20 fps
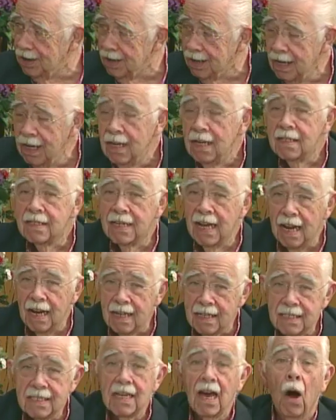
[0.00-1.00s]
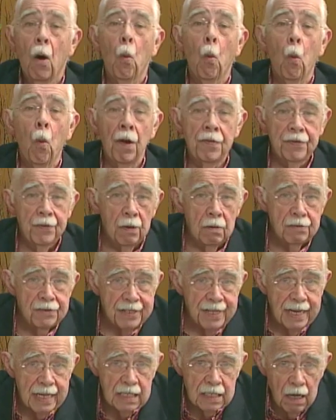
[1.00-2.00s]
to tell us what those
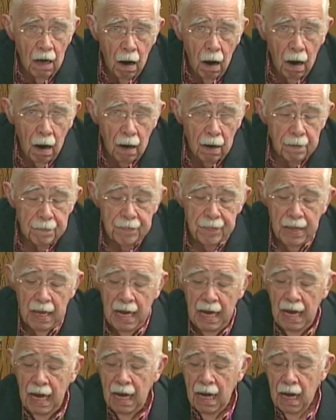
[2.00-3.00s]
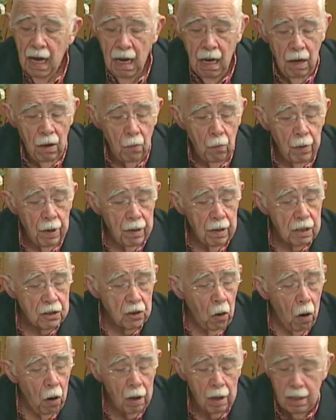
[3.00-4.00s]
things are. We're going to
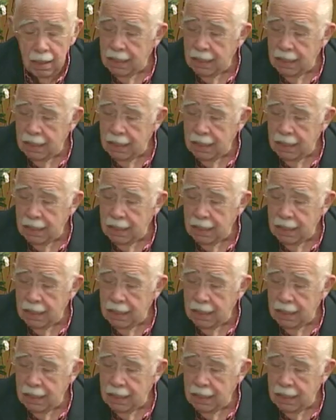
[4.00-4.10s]
talk a